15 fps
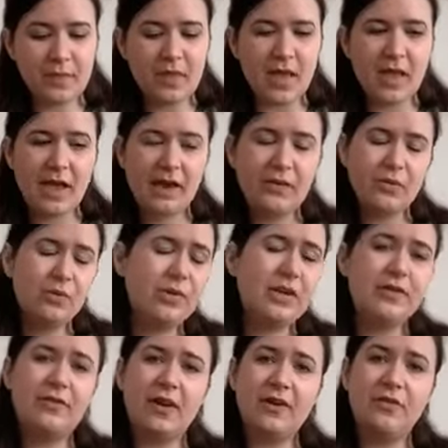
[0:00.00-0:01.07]
and all the
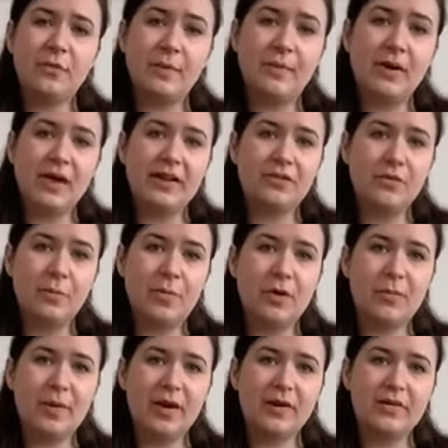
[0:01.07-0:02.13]
advice we put into a
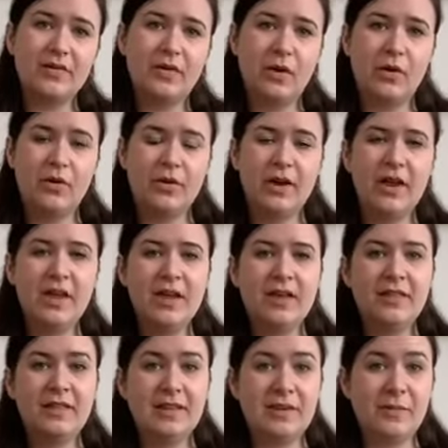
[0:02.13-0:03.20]
blog post on
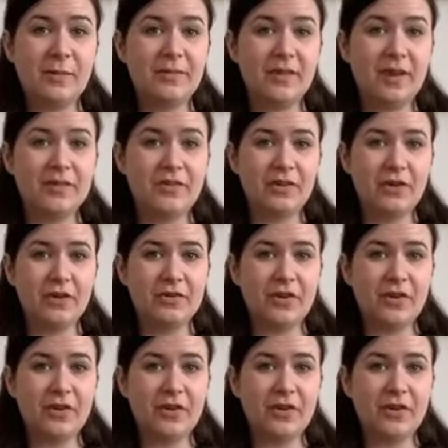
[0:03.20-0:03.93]
the website too.